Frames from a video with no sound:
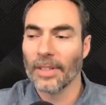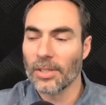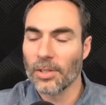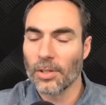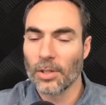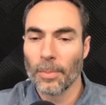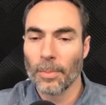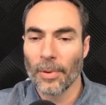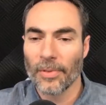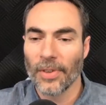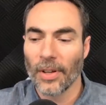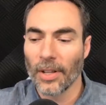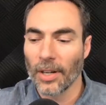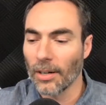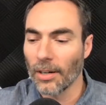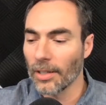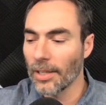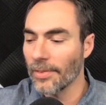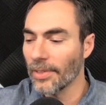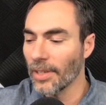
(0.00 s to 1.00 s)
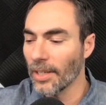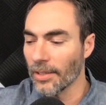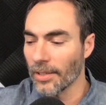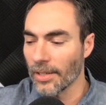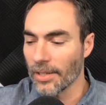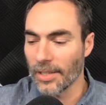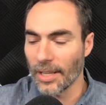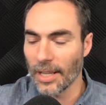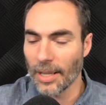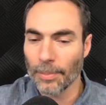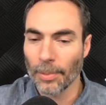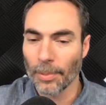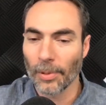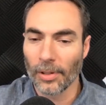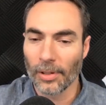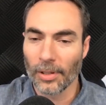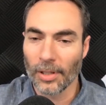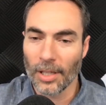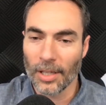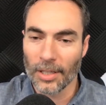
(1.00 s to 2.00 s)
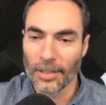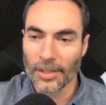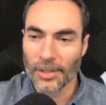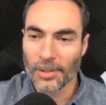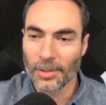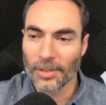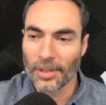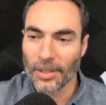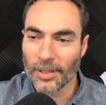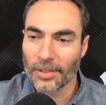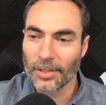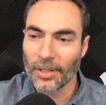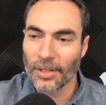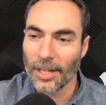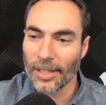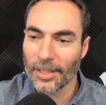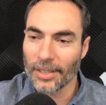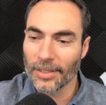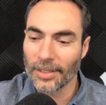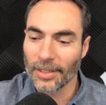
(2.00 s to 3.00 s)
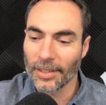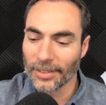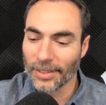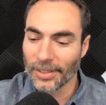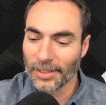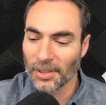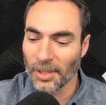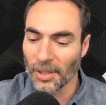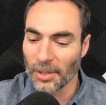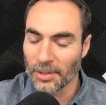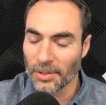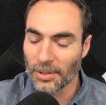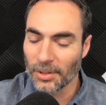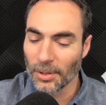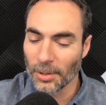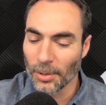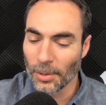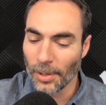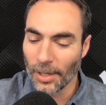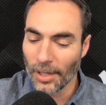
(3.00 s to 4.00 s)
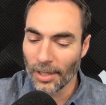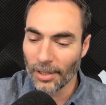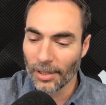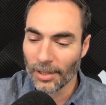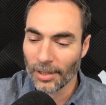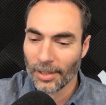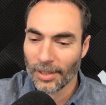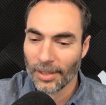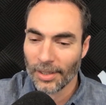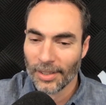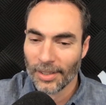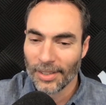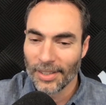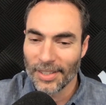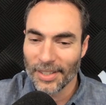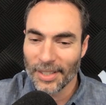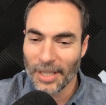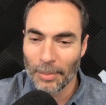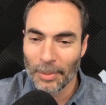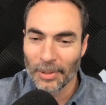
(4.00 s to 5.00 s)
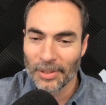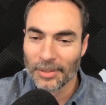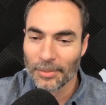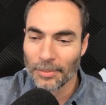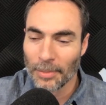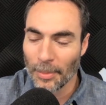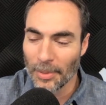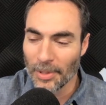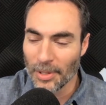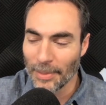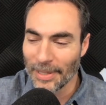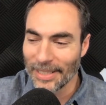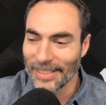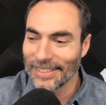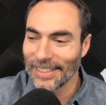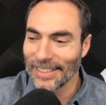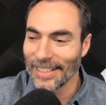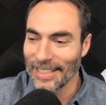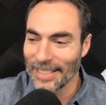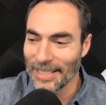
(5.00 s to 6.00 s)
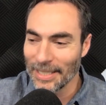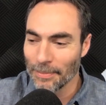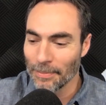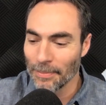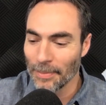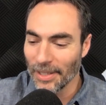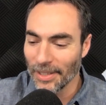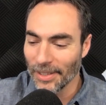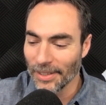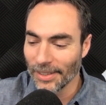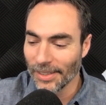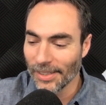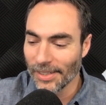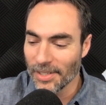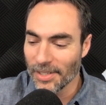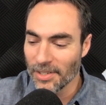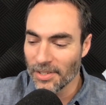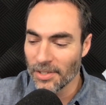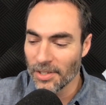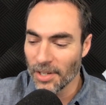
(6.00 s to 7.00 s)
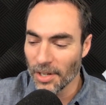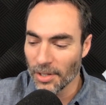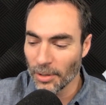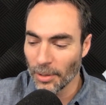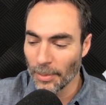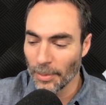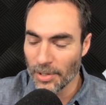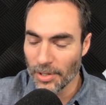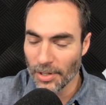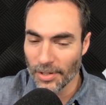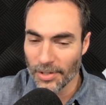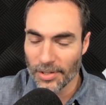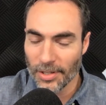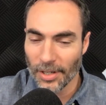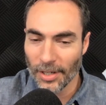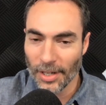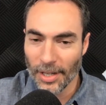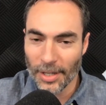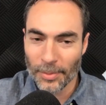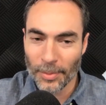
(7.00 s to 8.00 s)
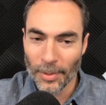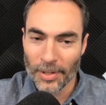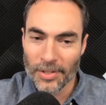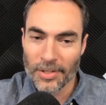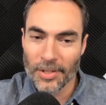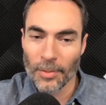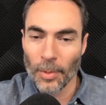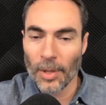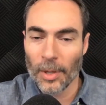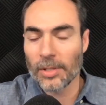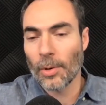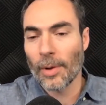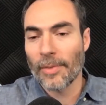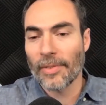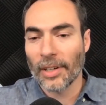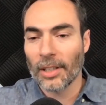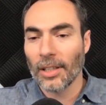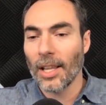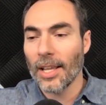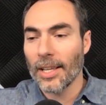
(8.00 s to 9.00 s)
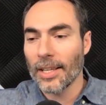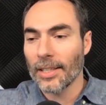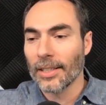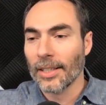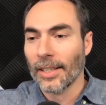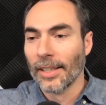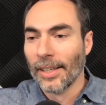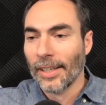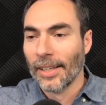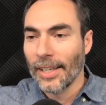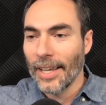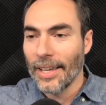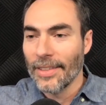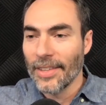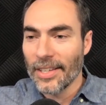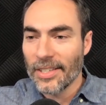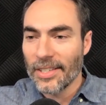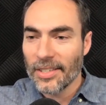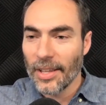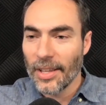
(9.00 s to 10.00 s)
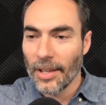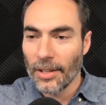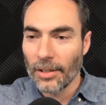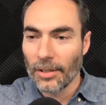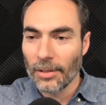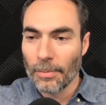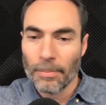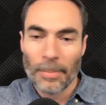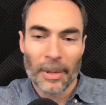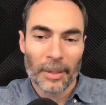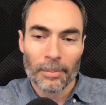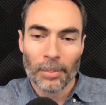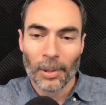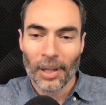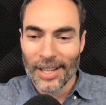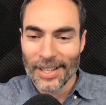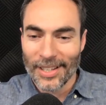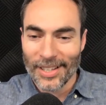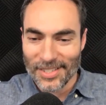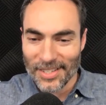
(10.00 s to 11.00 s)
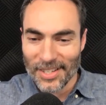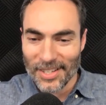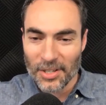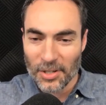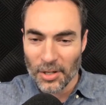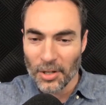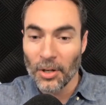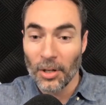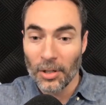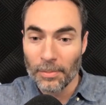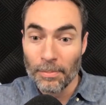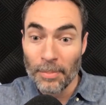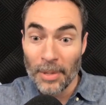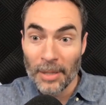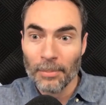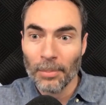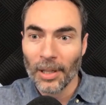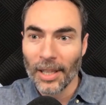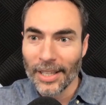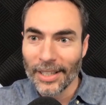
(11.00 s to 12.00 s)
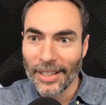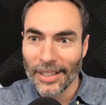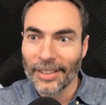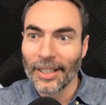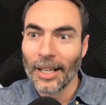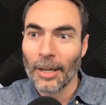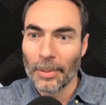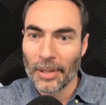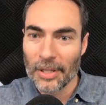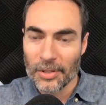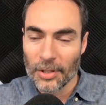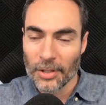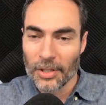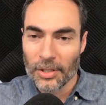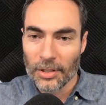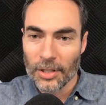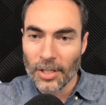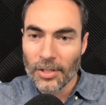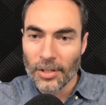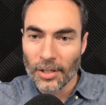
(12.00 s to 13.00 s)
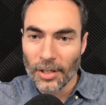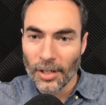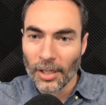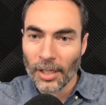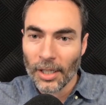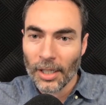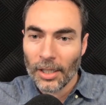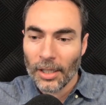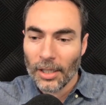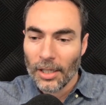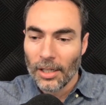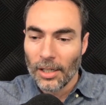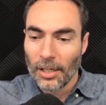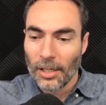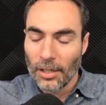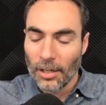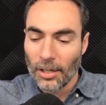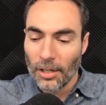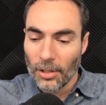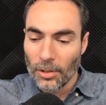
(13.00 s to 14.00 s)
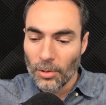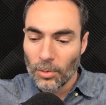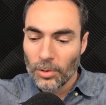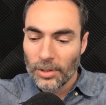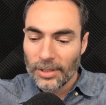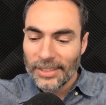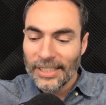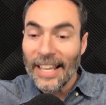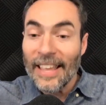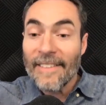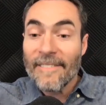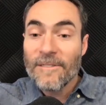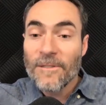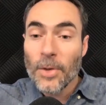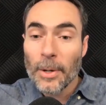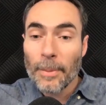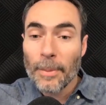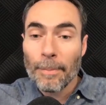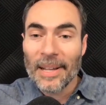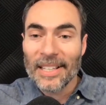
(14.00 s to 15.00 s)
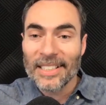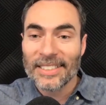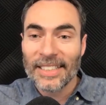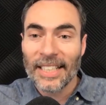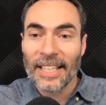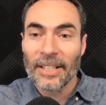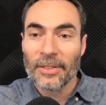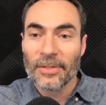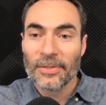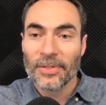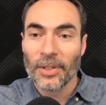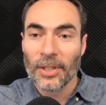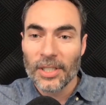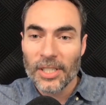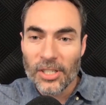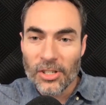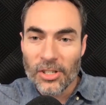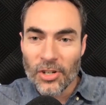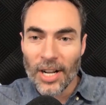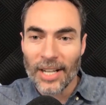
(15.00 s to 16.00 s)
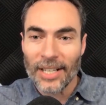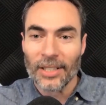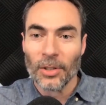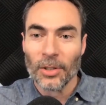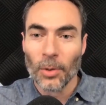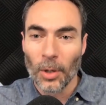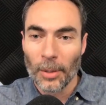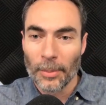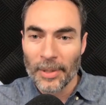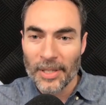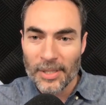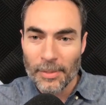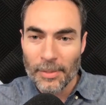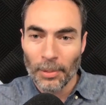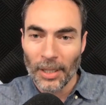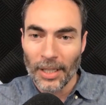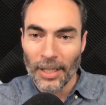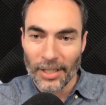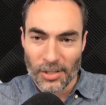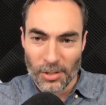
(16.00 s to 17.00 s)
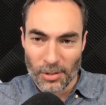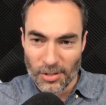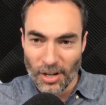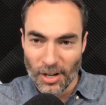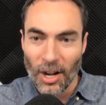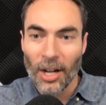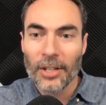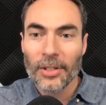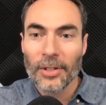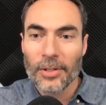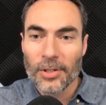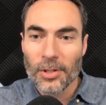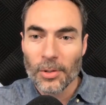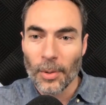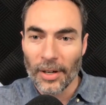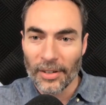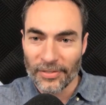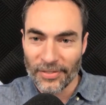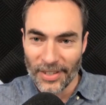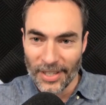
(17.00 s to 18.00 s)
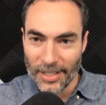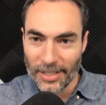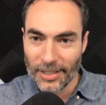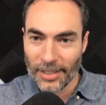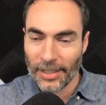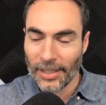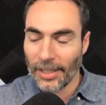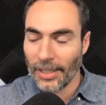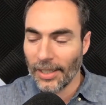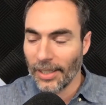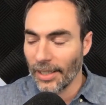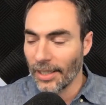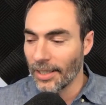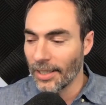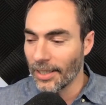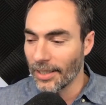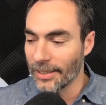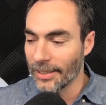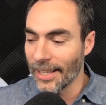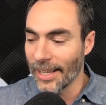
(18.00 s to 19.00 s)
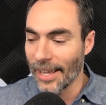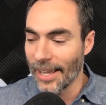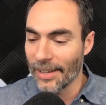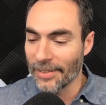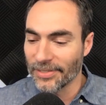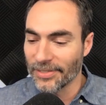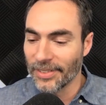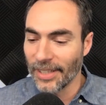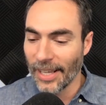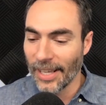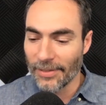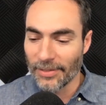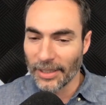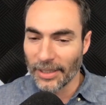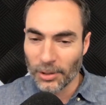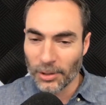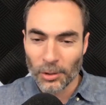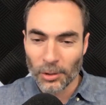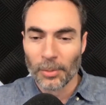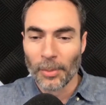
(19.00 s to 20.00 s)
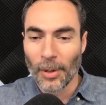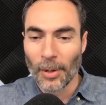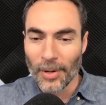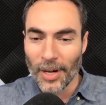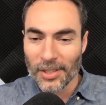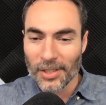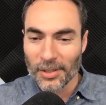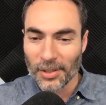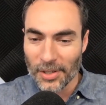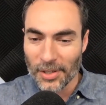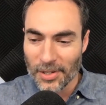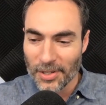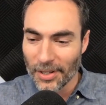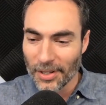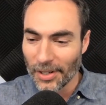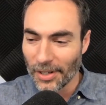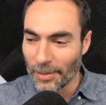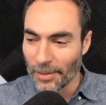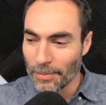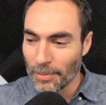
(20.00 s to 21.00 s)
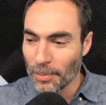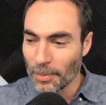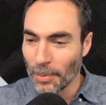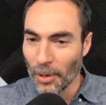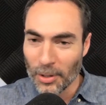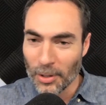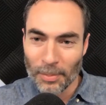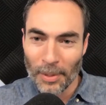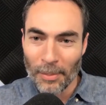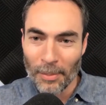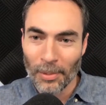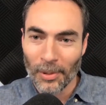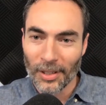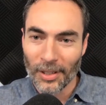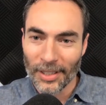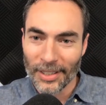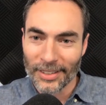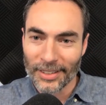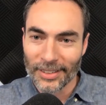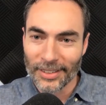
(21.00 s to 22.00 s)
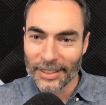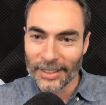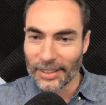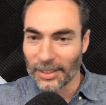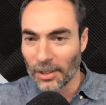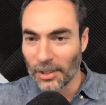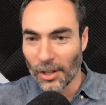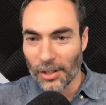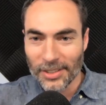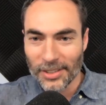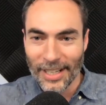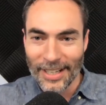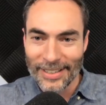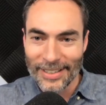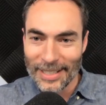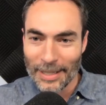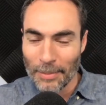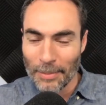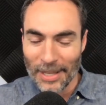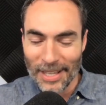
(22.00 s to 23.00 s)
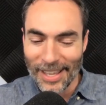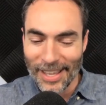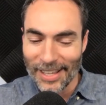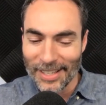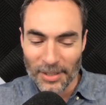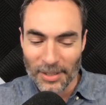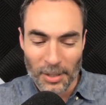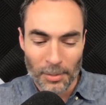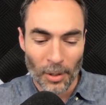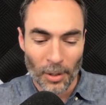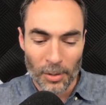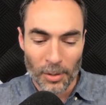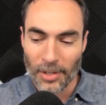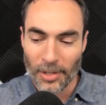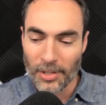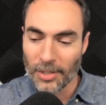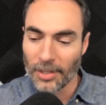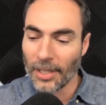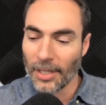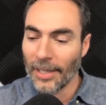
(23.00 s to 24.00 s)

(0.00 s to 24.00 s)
It's super fun. And I'll give you another example. The credit on this goes to a couple of members of my team, Jess Grimminger and Sarah Edwards. So we have a client, and they sell big blankets, and actually called Big Blanket Company. So these are 10-foot by 10-foot ginormous blankets. So it's 100 square feet. Nice. They have like sumo wrestlers that are spokespeople, and like the tallest guy in the NBA is a spokesperson.